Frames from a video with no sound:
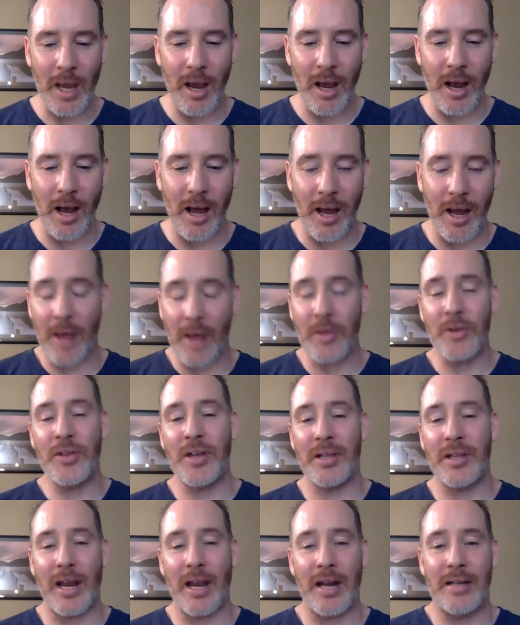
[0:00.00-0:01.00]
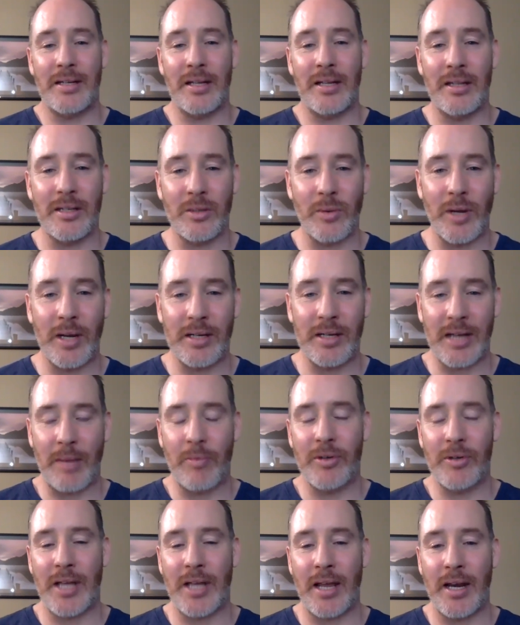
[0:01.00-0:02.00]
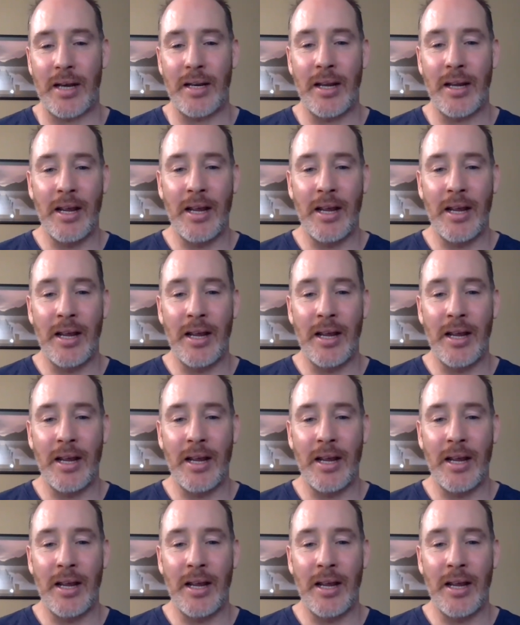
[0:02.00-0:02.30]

Another thing that I did this week is I presented